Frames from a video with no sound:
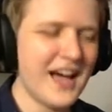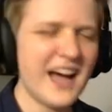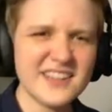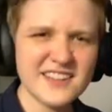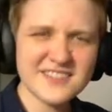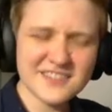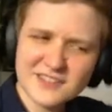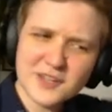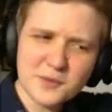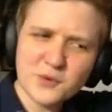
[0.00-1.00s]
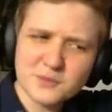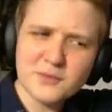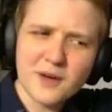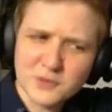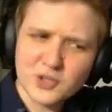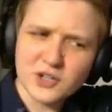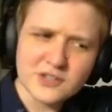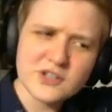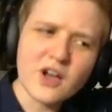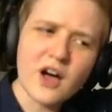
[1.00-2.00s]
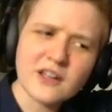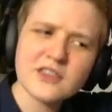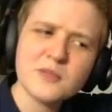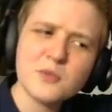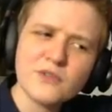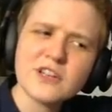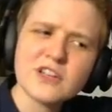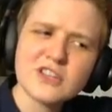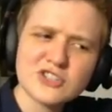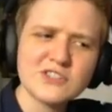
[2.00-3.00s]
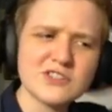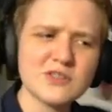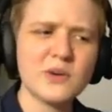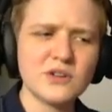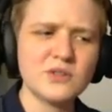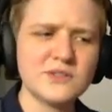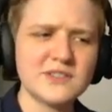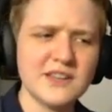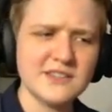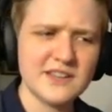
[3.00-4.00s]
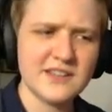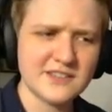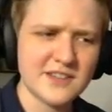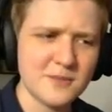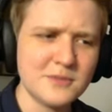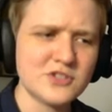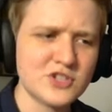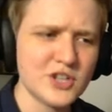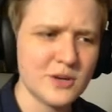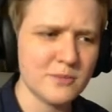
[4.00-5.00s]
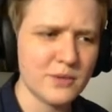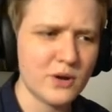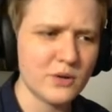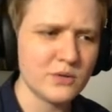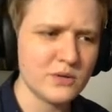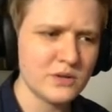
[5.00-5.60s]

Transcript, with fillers: I guess Dumbo's mom could talk in the movie because she's the one who says that his name is Jumbo.